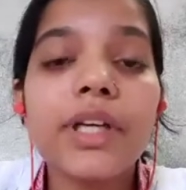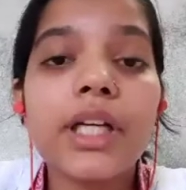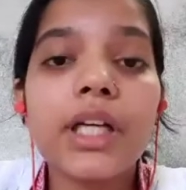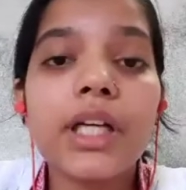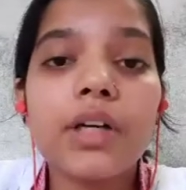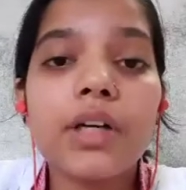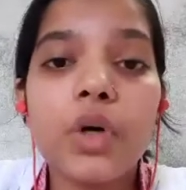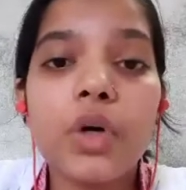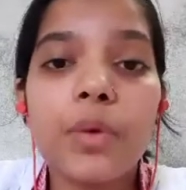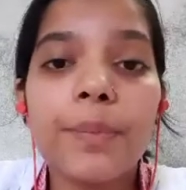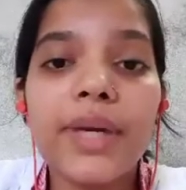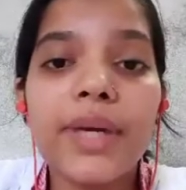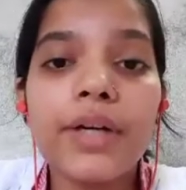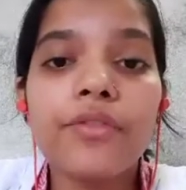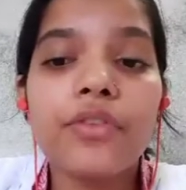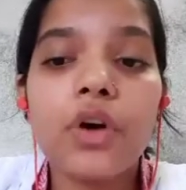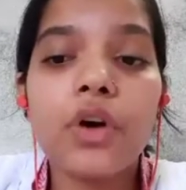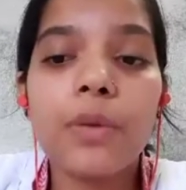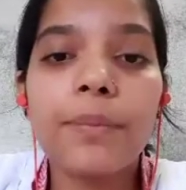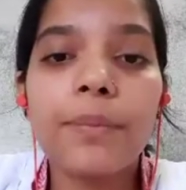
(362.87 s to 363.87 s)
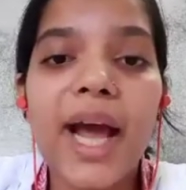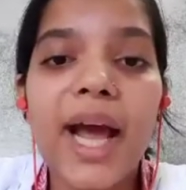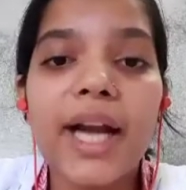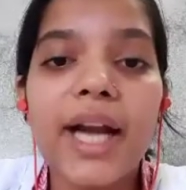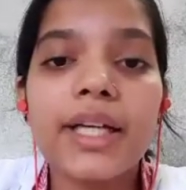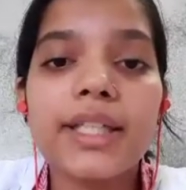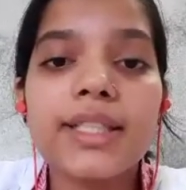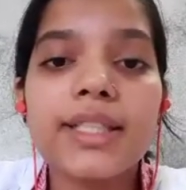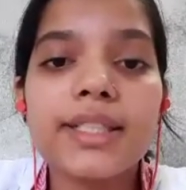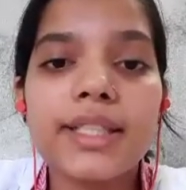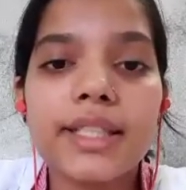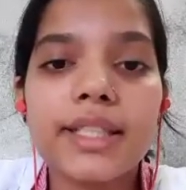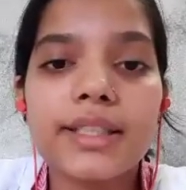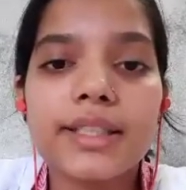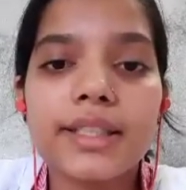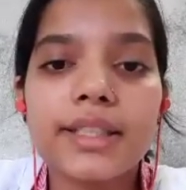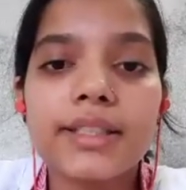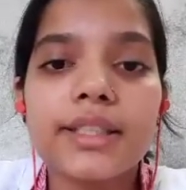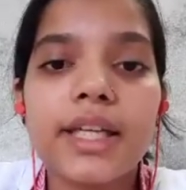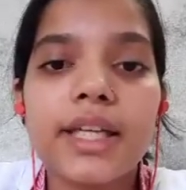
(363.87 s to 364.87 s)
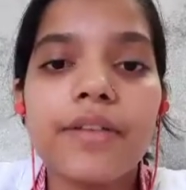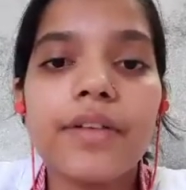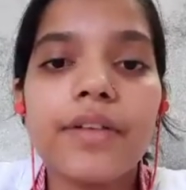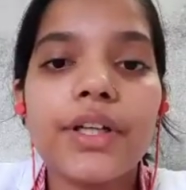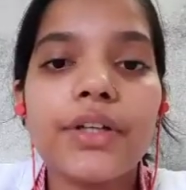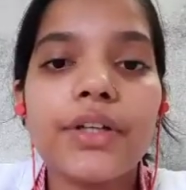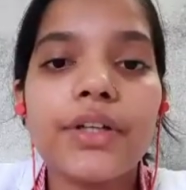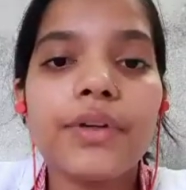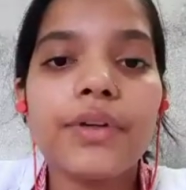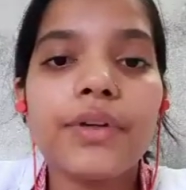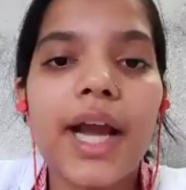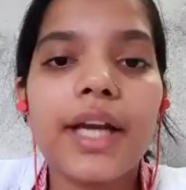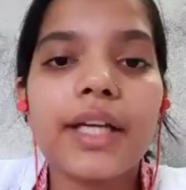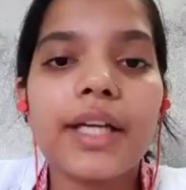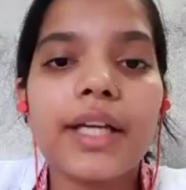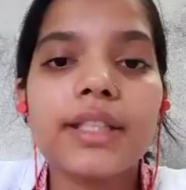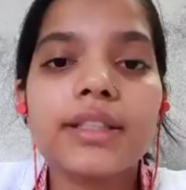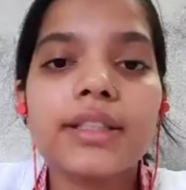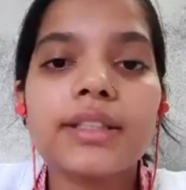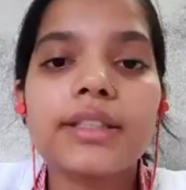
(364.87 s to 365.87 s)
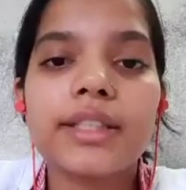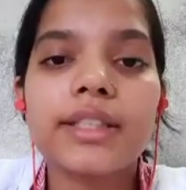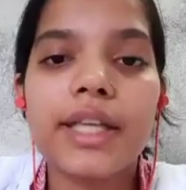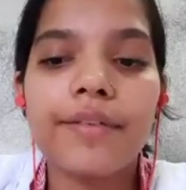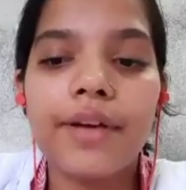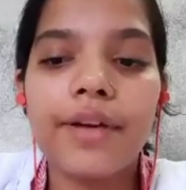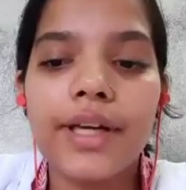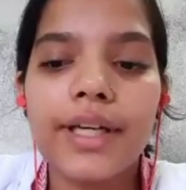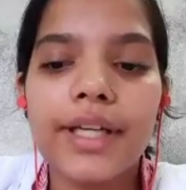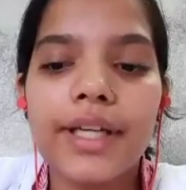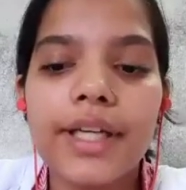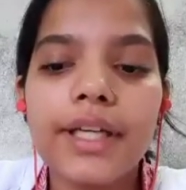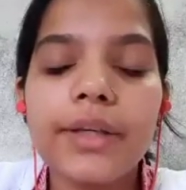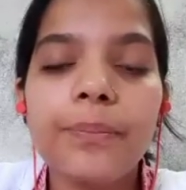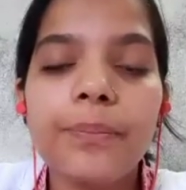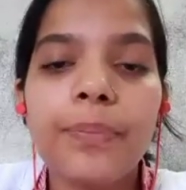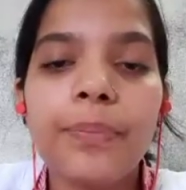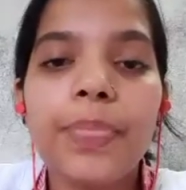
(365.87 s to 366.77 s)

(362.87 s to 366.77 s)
government from 1967 to 1970,